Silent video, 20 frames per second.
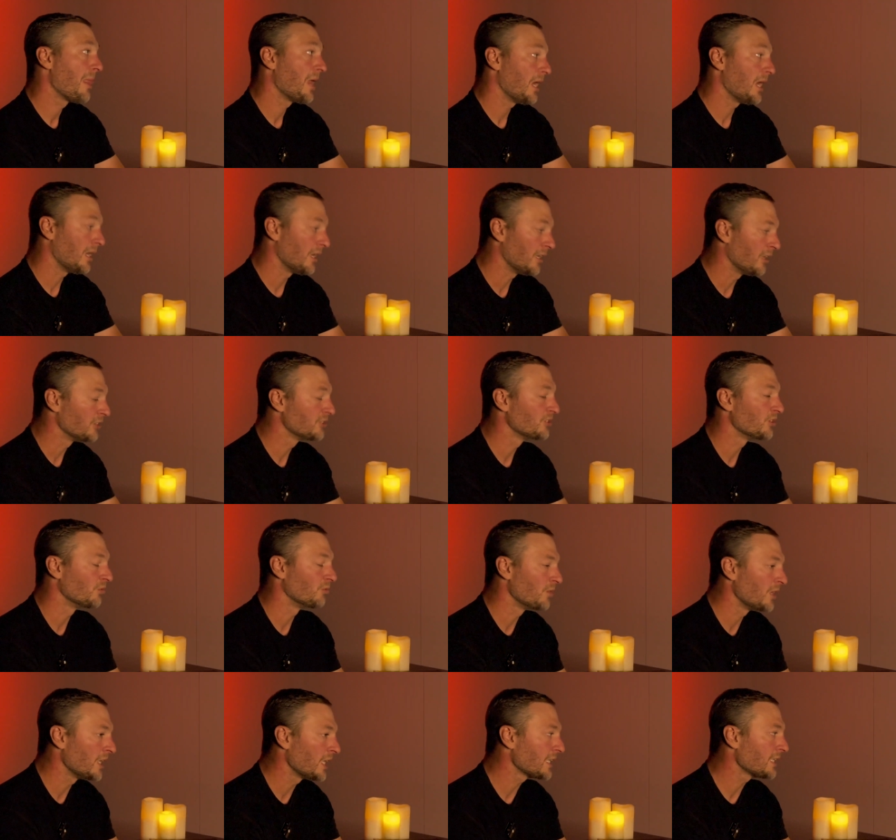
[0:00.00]
I also
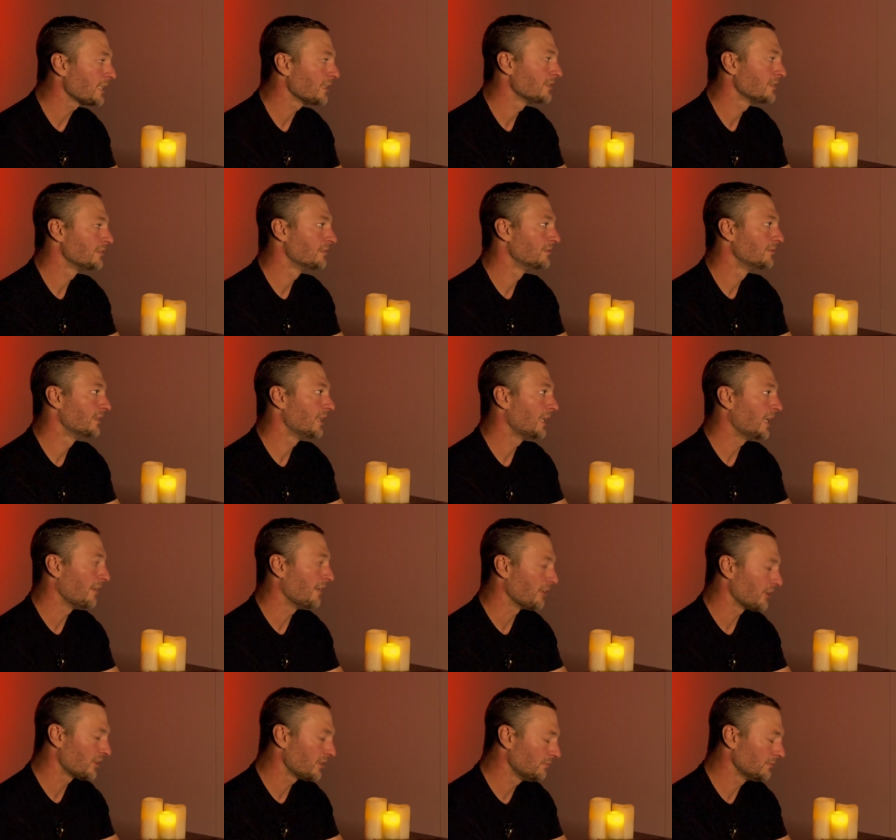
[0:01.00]
have
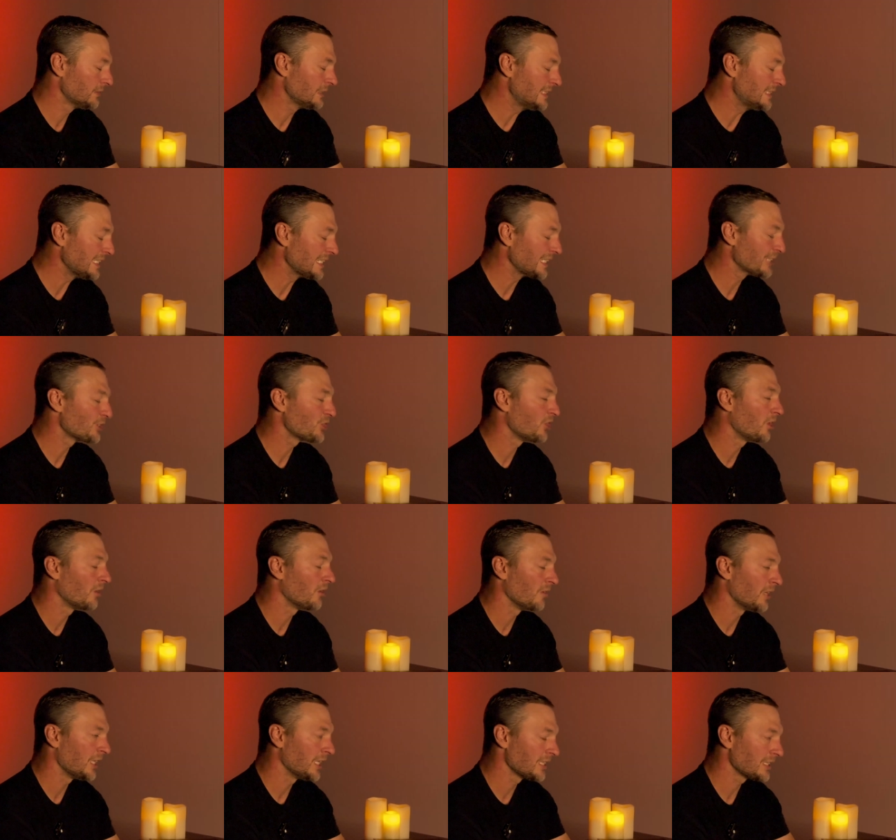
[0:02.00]
6 car
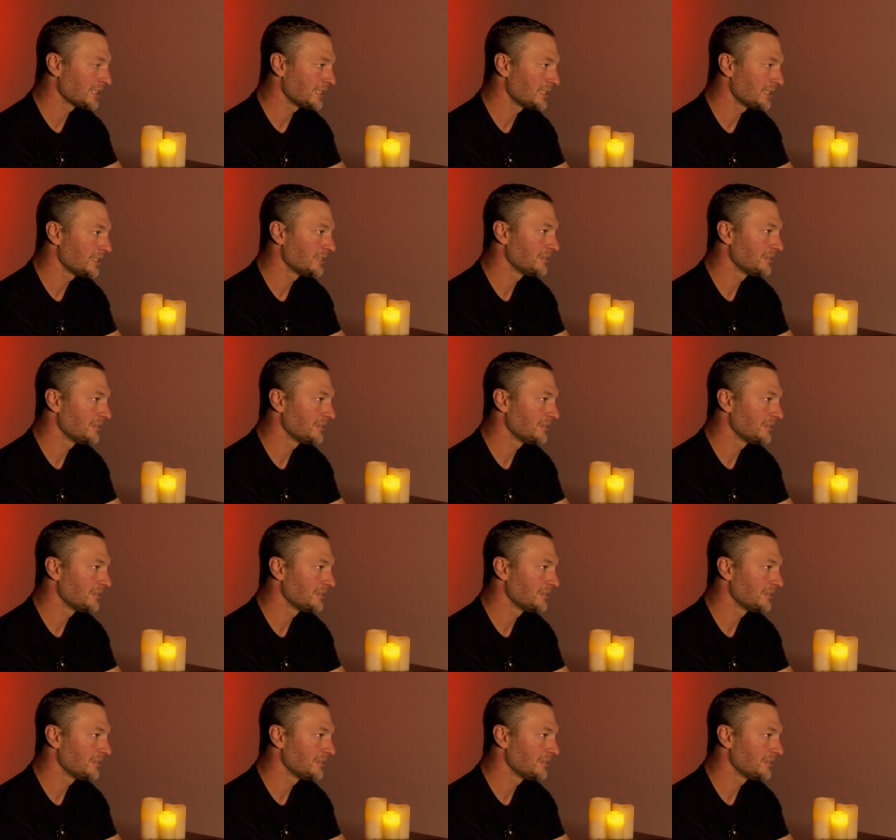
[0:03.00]
wrecks